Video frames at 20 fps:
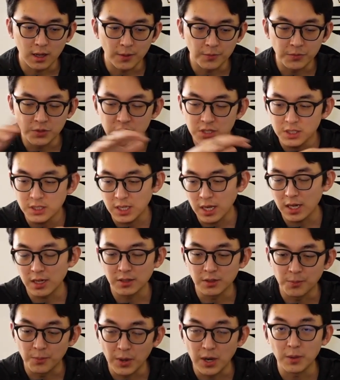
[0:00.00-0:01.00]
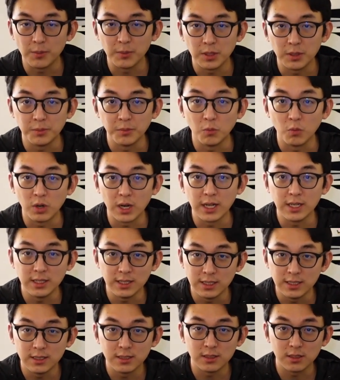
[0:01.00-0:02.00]
This is kind of the bare minimum of what I
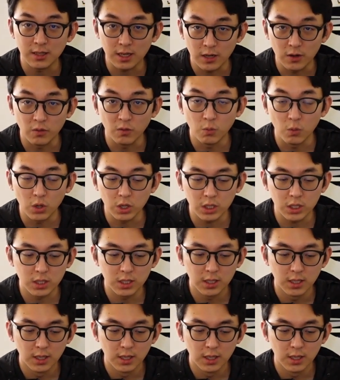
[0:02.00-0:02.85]
need to kind of work.